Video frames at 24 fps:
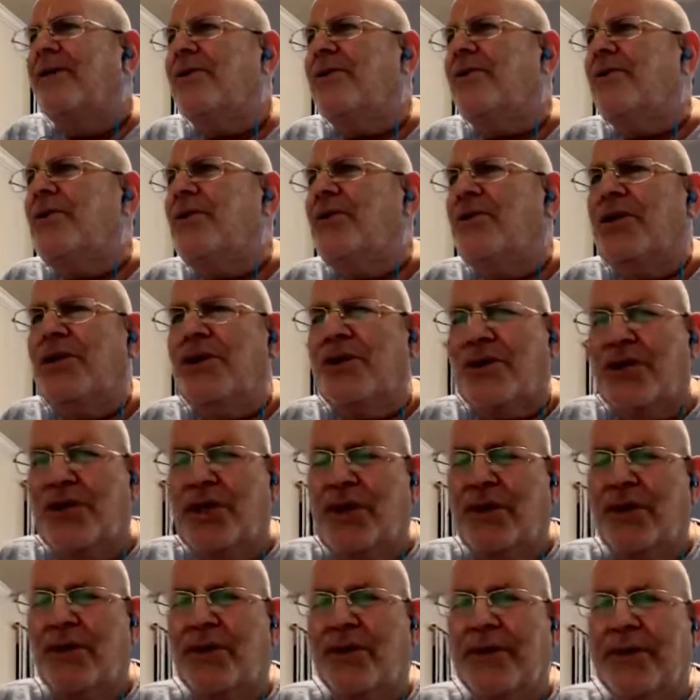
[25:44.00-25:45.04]
to
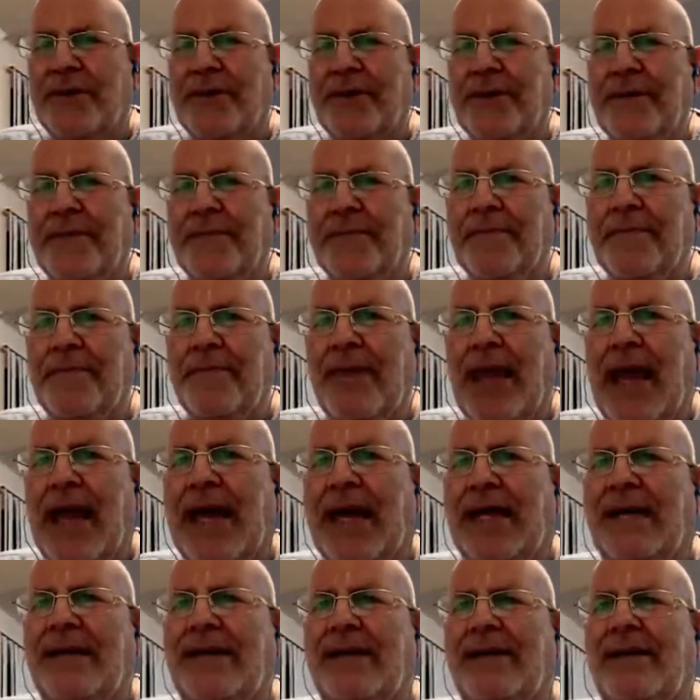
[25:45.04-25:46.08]
Yudhishthir,
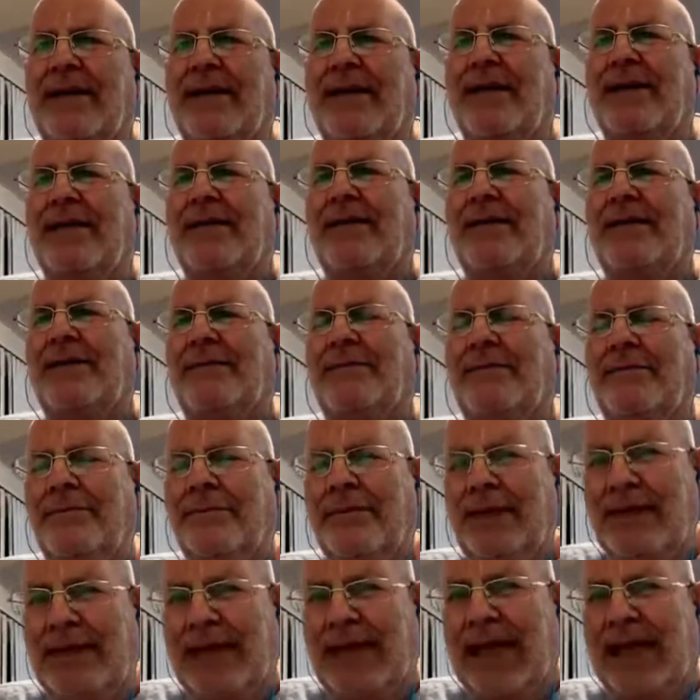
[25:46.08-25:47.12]
and
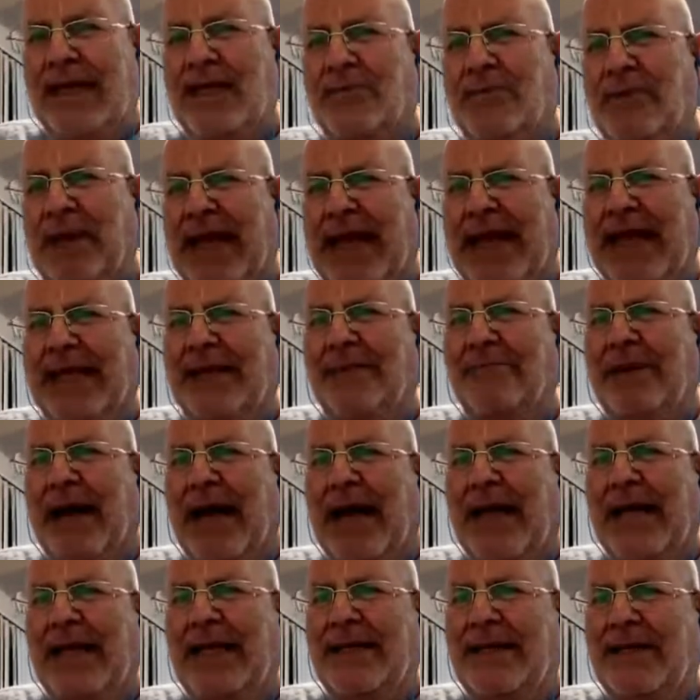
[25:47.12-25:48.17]
he explained
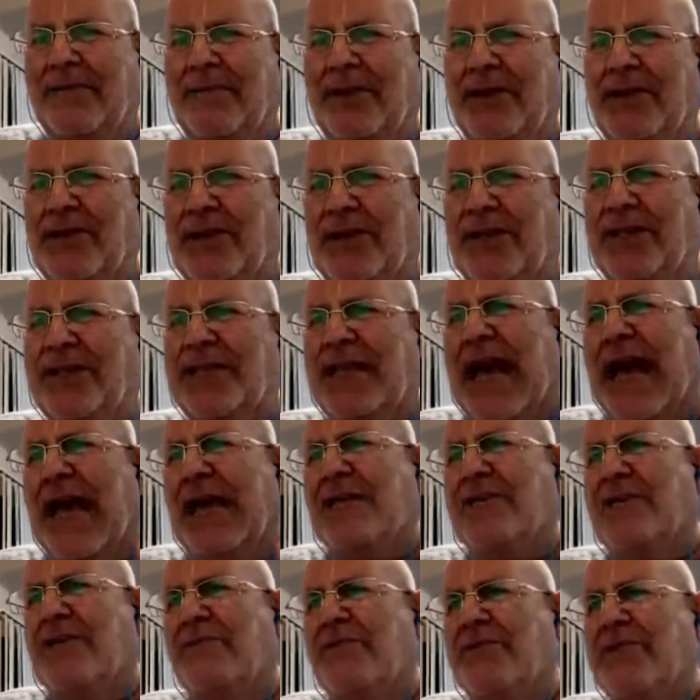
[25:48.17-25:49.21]
by divisions
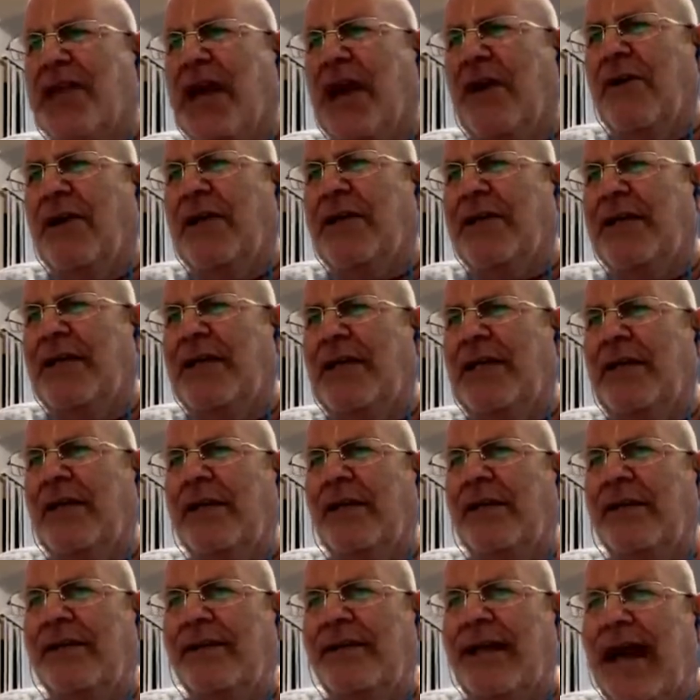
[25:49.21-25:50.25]
acts of charity,
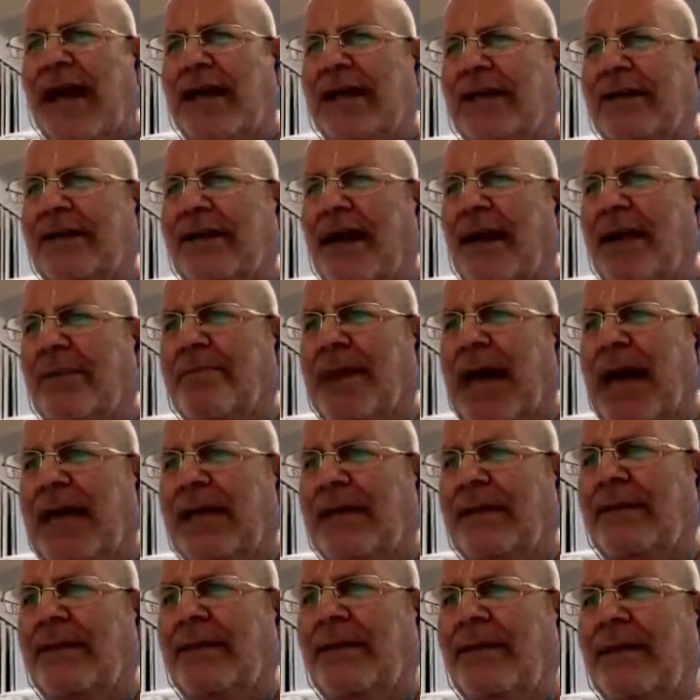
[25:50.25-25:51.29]
dana
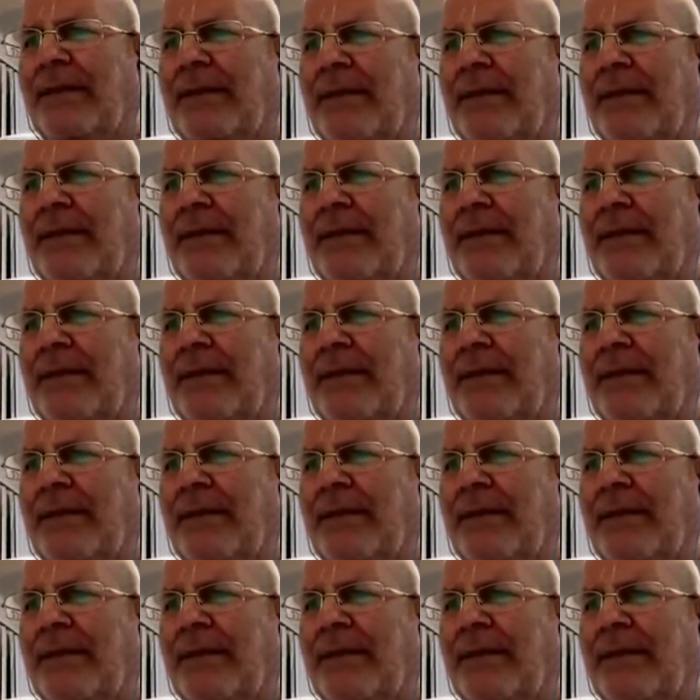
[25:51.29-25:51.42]
dharman,